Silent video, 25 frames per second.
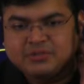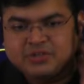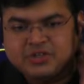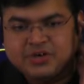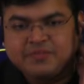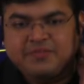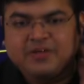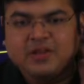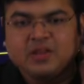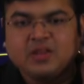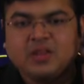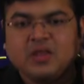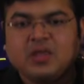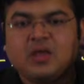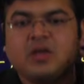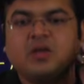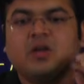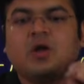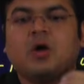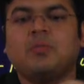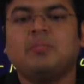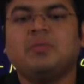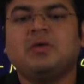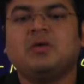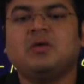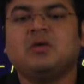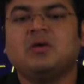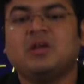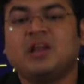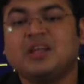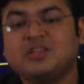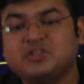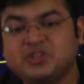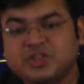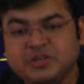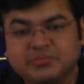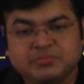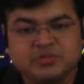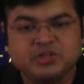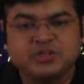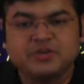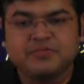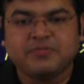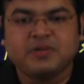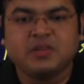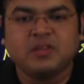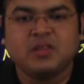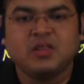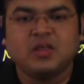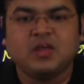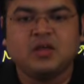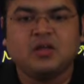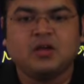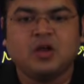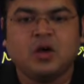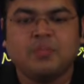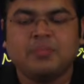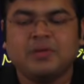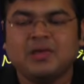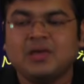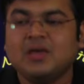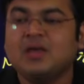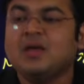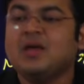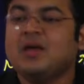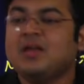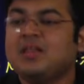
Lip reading: shift in the economy, a regime shift in the economy.